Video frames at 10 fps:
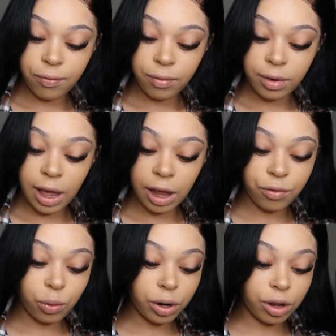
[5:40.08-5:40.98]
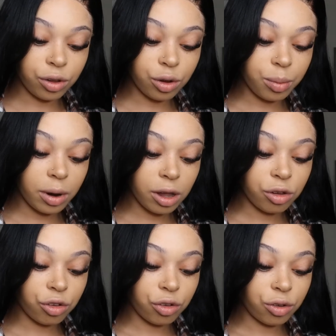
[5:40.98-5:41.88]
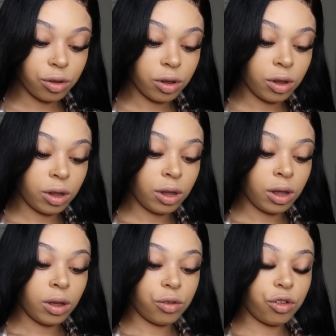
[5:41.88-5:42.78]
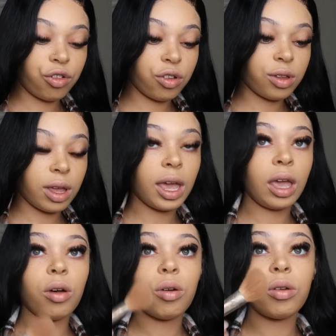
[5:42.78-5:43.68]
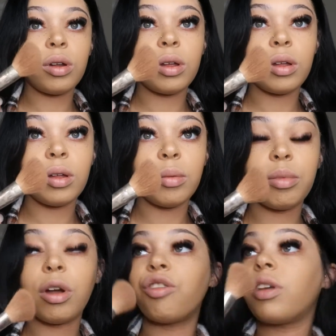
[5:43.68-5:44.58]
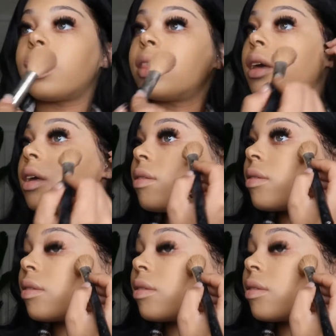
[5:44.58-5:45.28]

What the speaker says: 942 brush, which is just an angled brush like this,